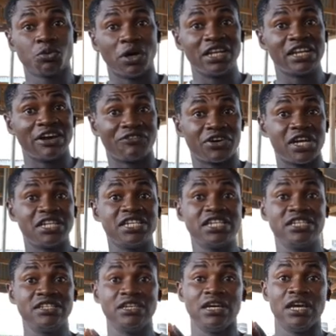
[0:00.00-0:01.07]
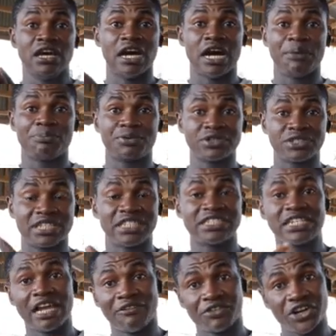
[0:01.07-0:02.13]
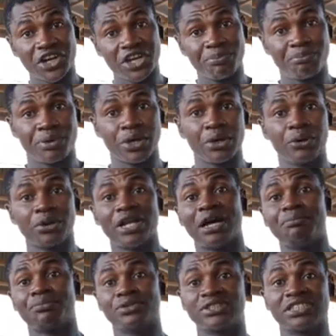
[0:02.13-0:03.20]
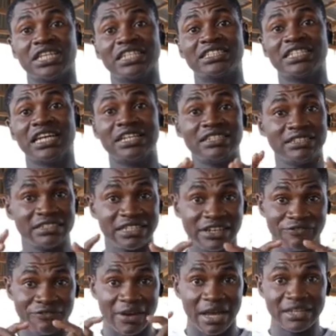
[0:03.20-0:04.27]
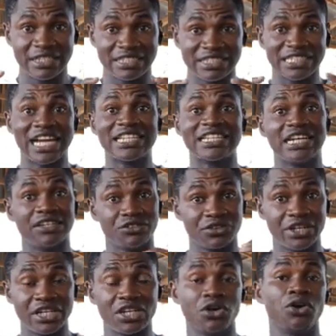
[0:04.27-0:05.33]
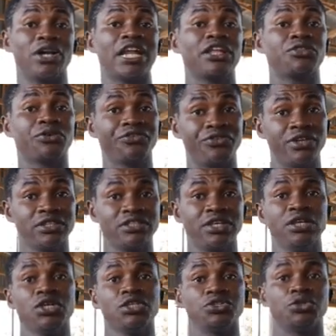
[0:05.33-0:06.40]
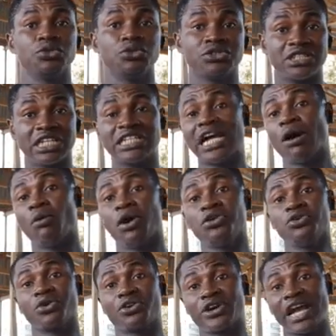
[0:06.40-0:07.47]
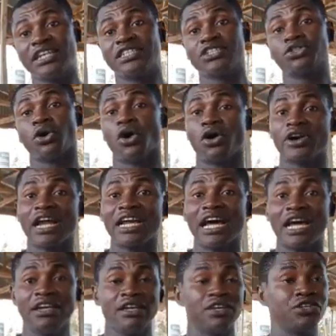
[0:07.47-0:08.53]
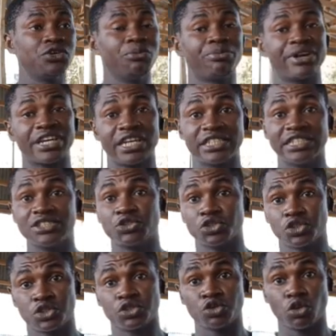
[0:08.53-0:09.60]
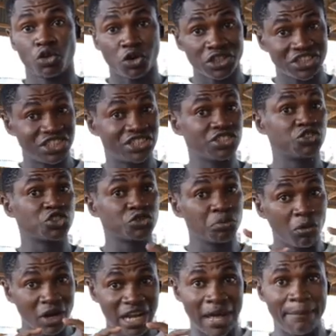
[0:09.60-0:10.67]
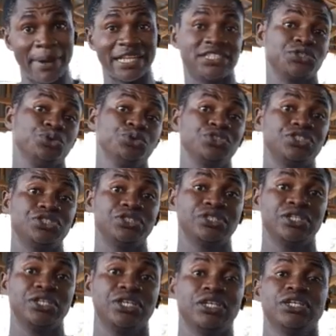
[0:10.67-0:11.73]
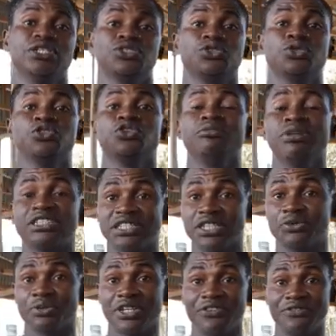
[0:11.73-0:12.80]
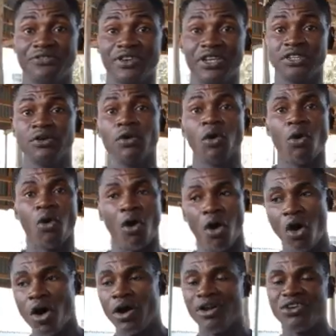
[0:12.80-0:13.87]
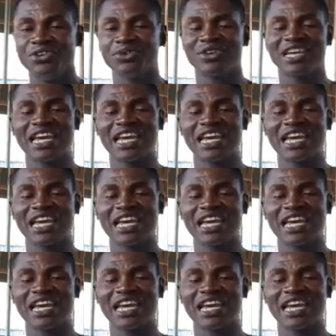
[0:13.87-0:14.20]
the one they have already processed, they have already peeled and processed, then the starch has already gone out of it. So you take that one, you grind it, or rather you you crush it into smaller particles. So you mix it with the feed, or you